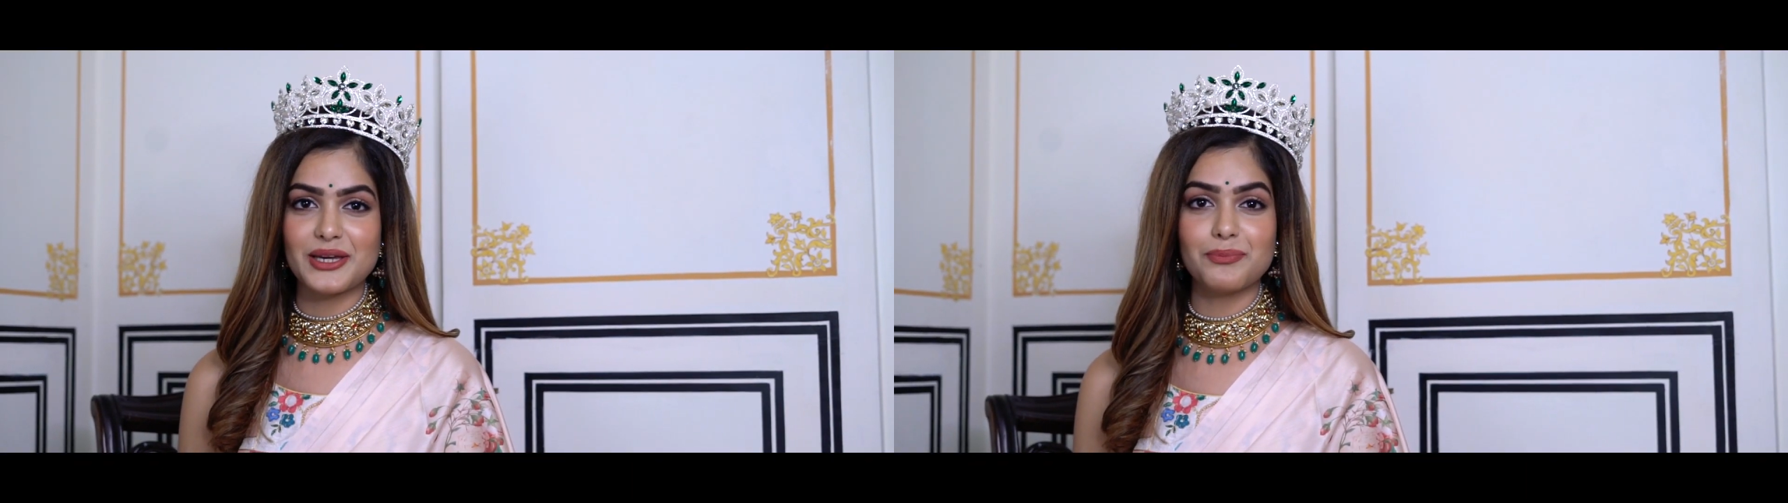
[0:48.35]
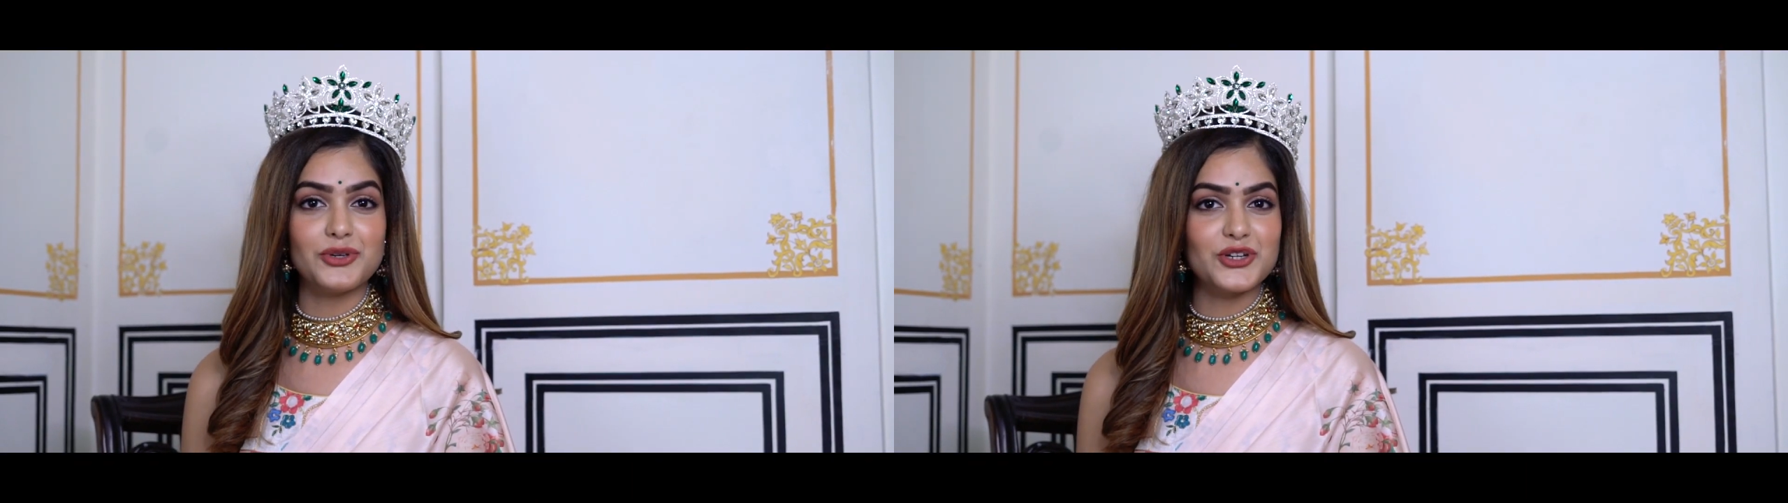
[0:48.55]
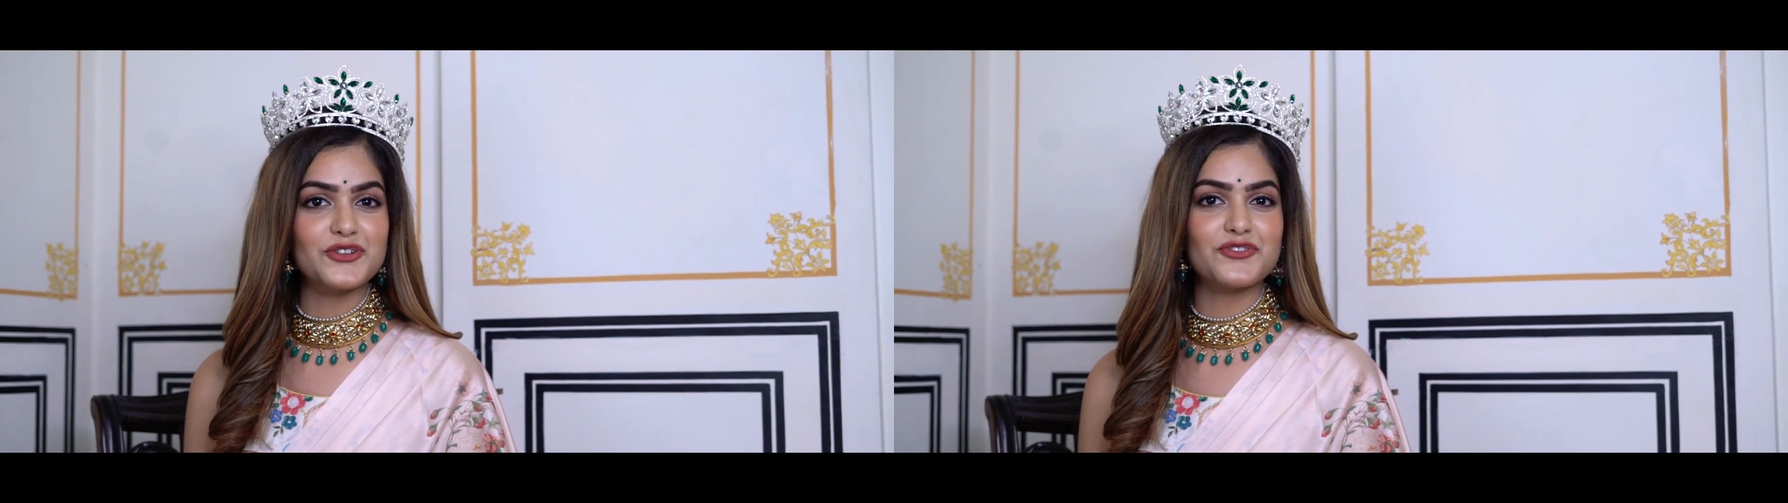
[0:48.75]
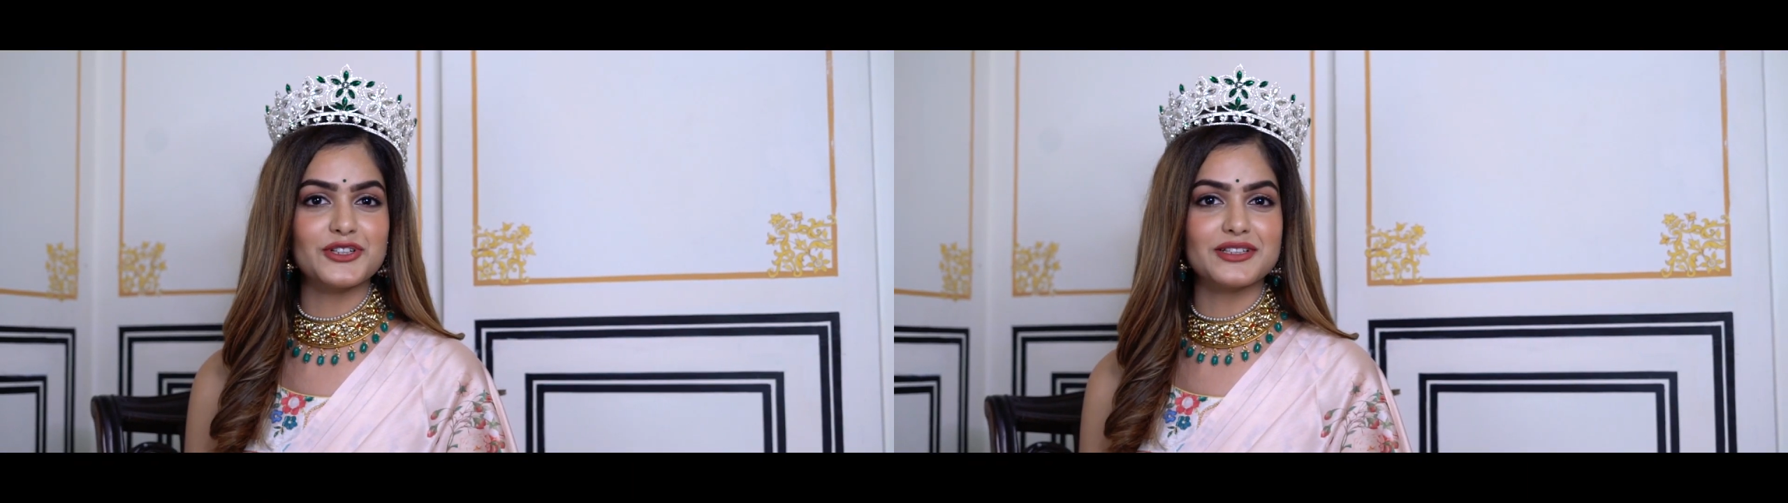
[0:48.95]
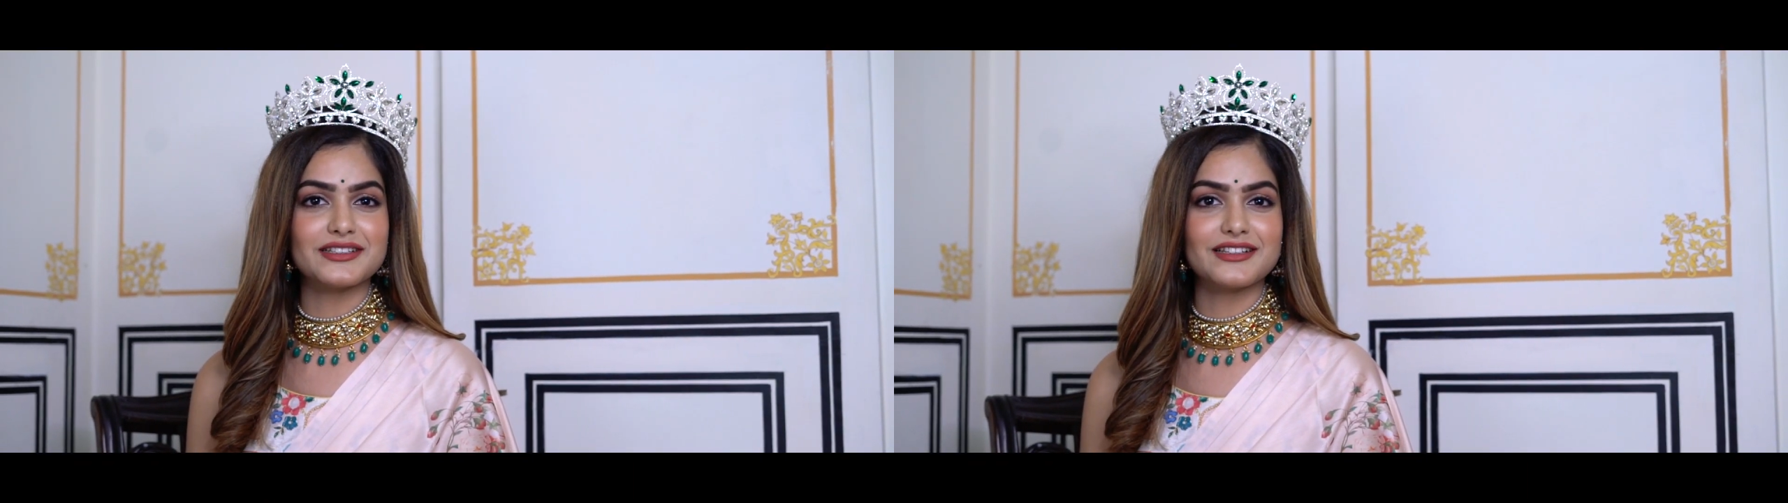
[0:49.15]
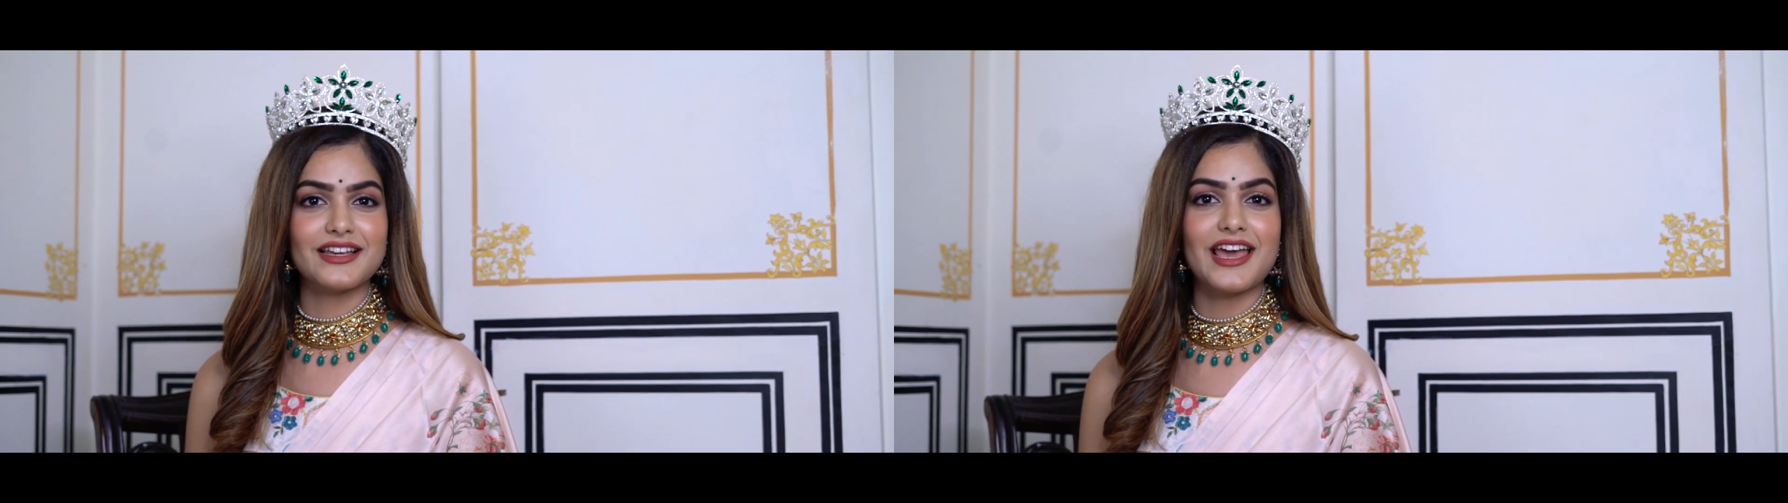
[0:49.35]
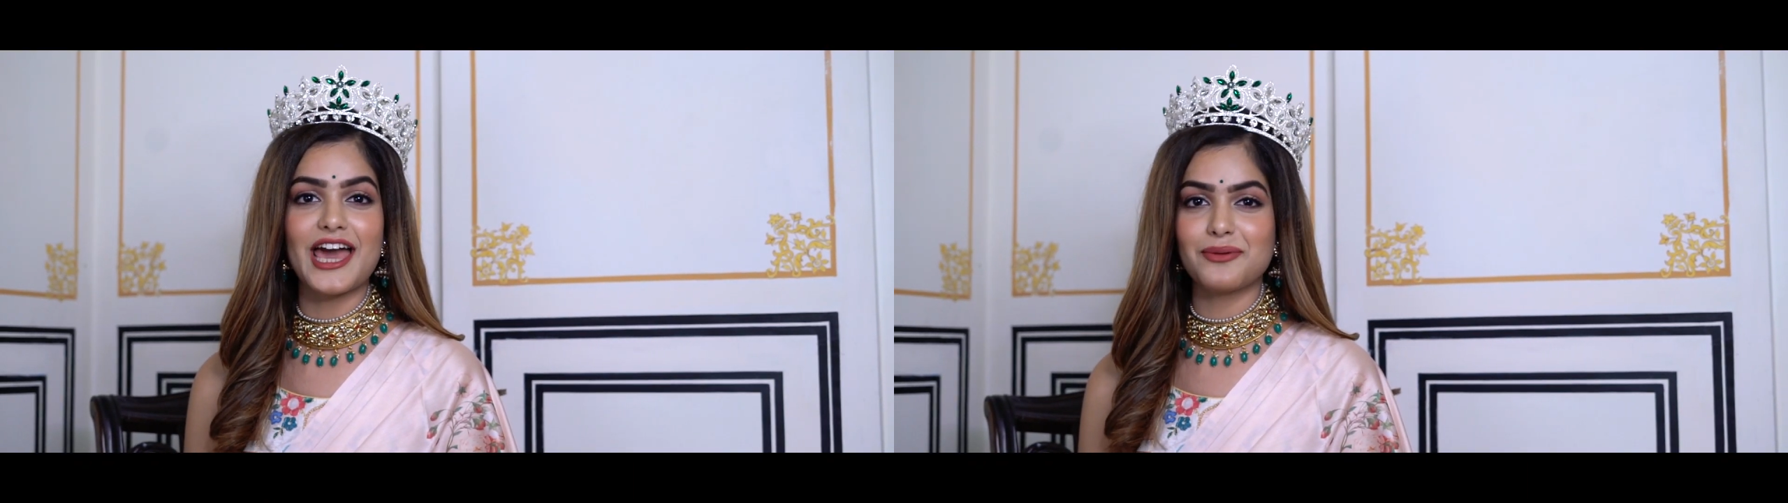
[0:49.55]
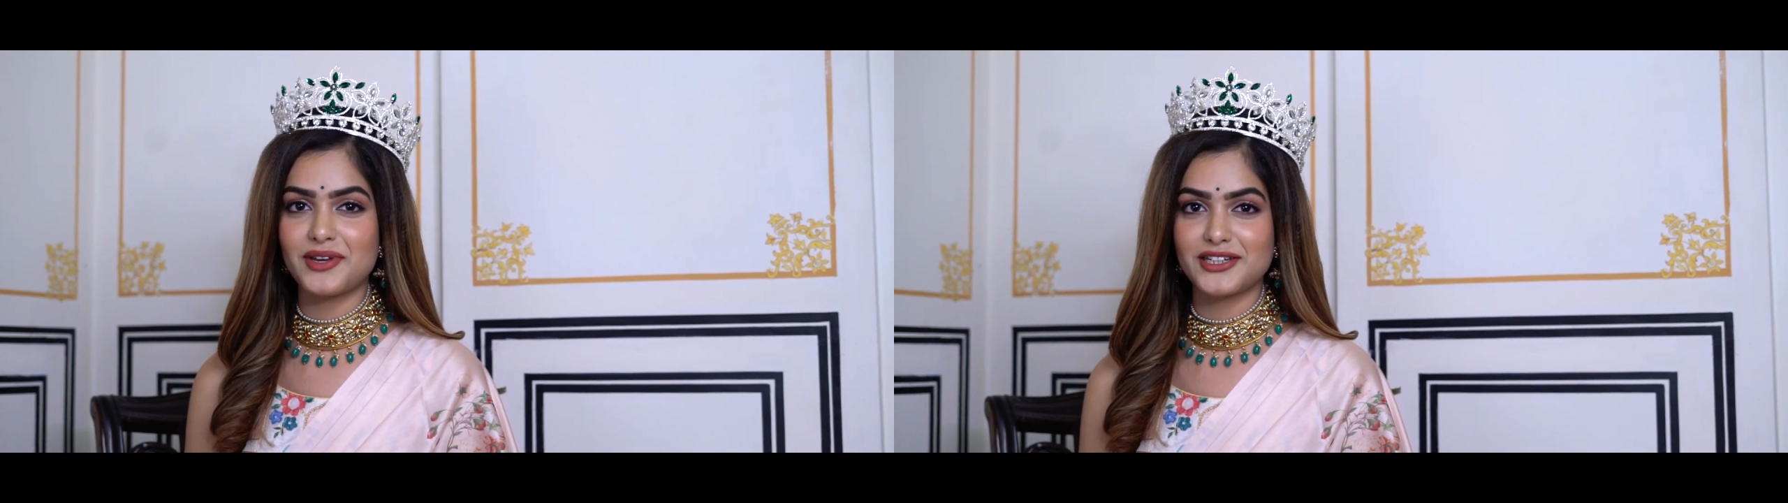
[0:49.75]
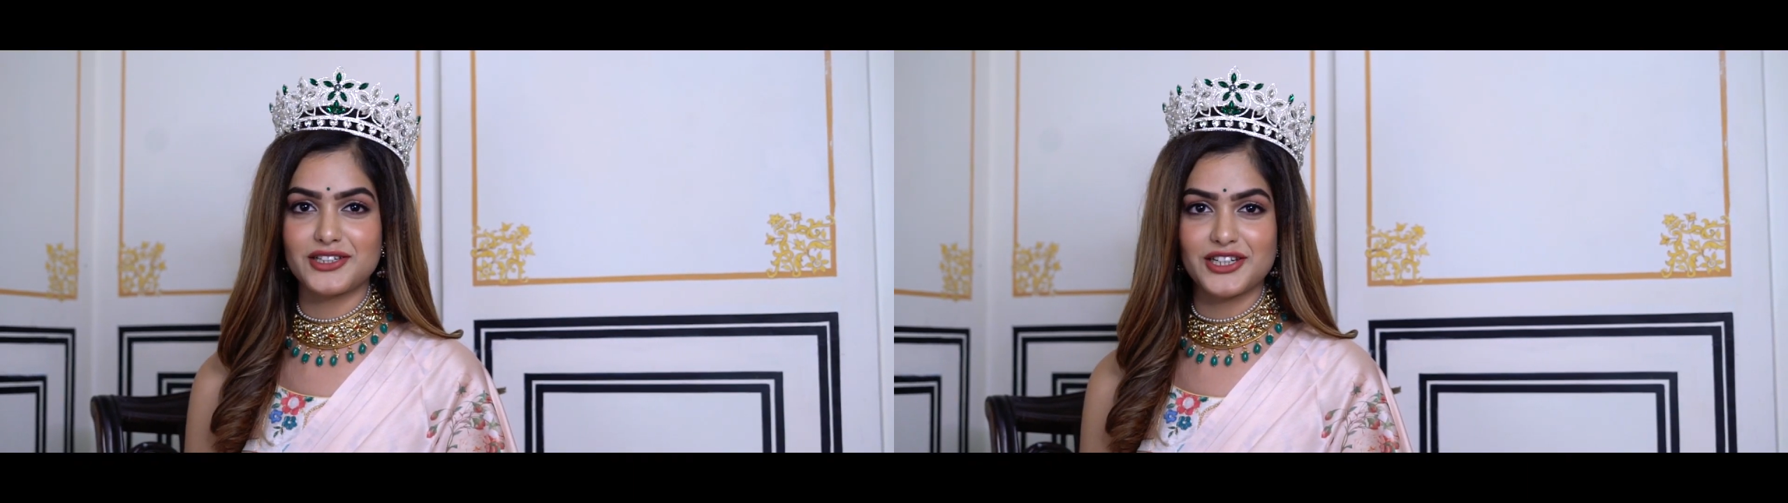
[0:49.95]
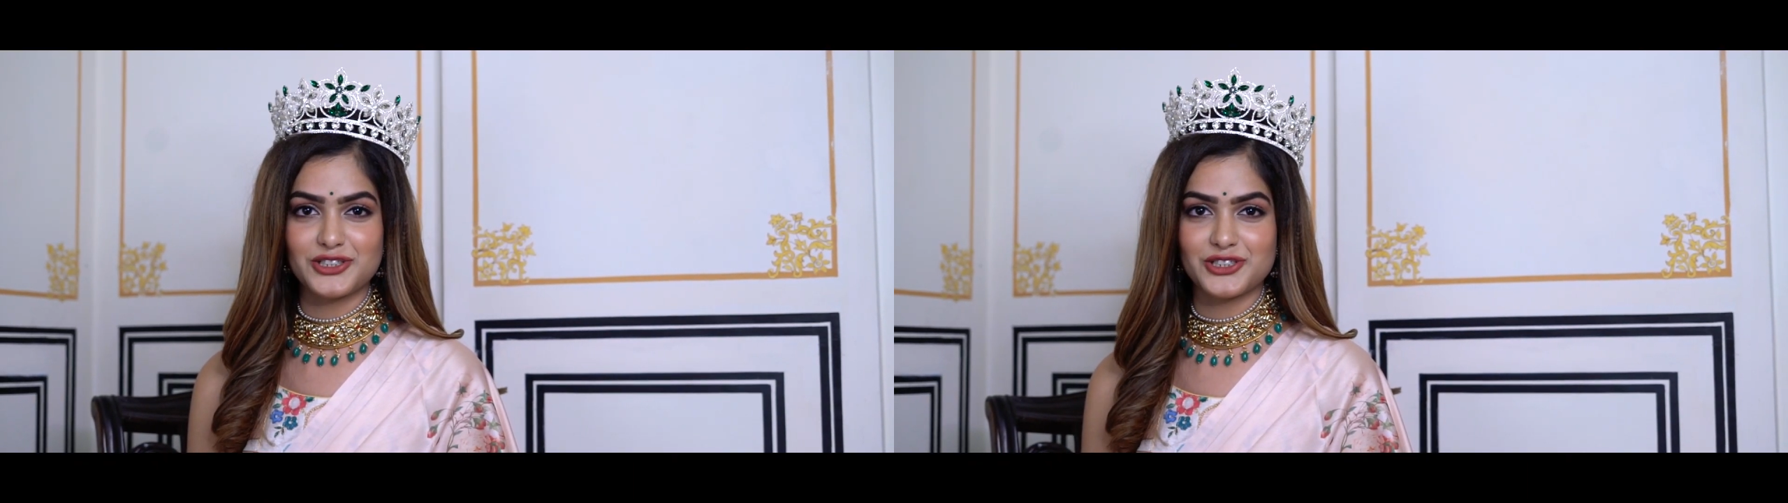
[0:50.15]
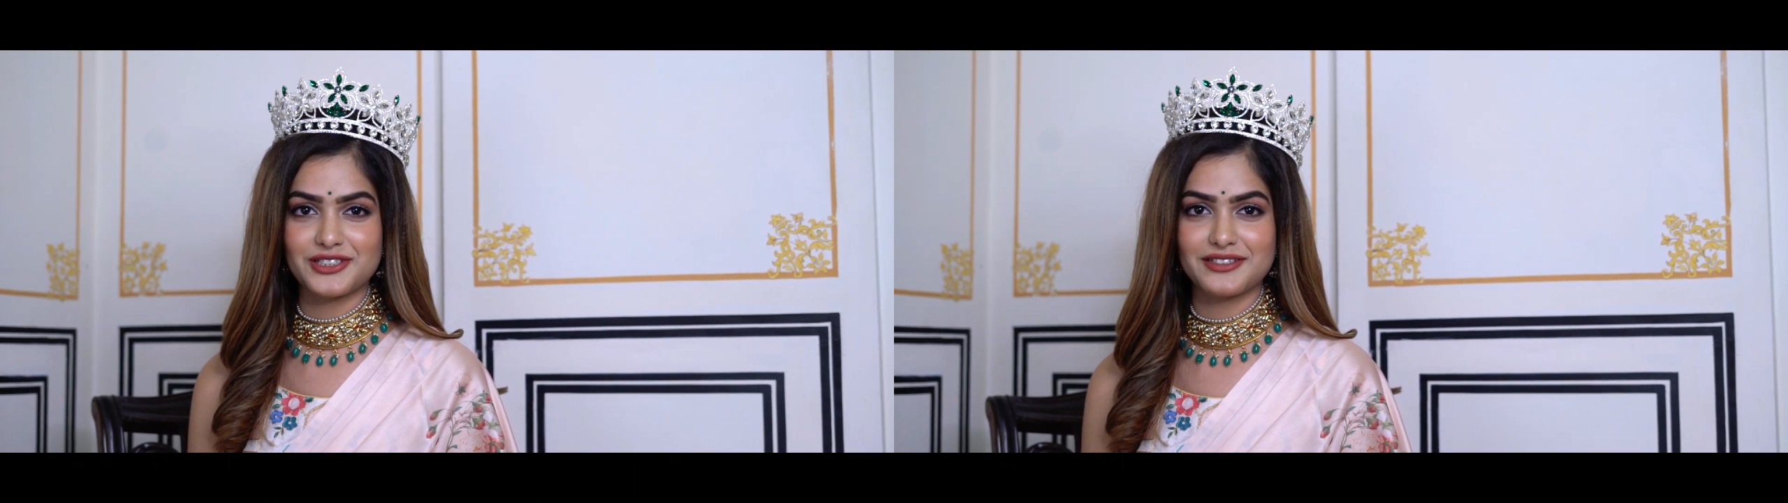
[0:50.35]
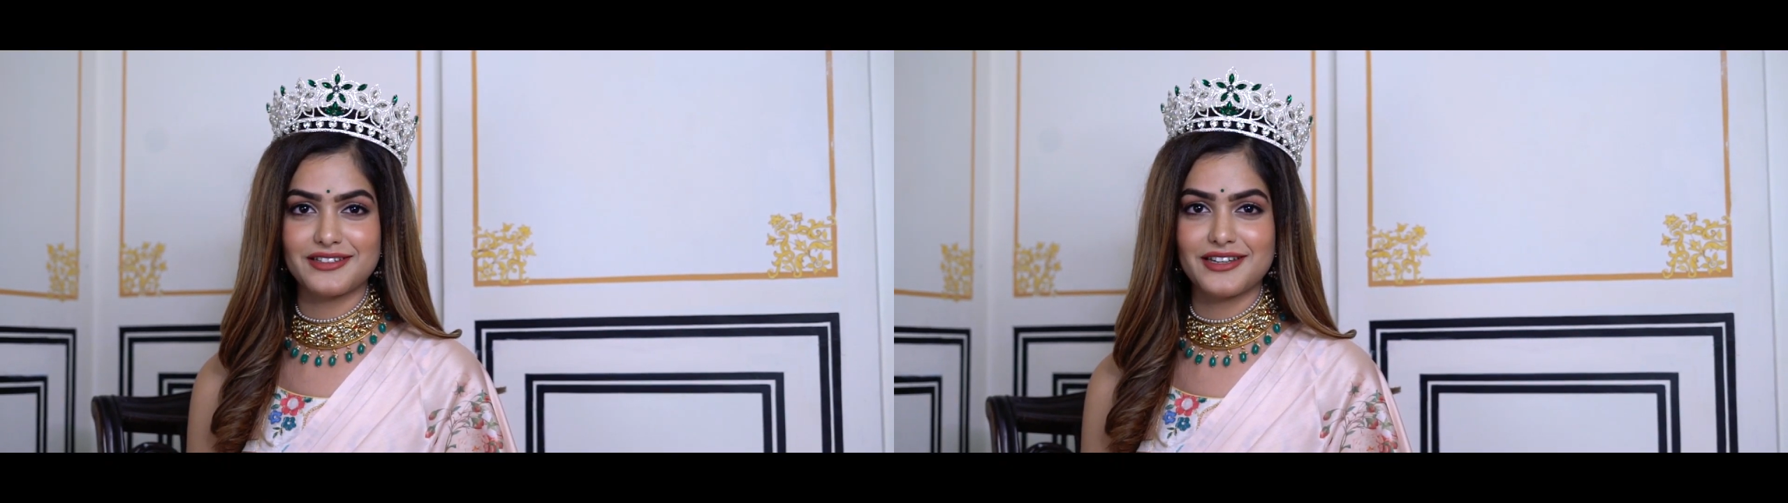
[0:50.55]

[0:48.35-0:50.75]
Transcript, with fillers: beautiful, and meditation,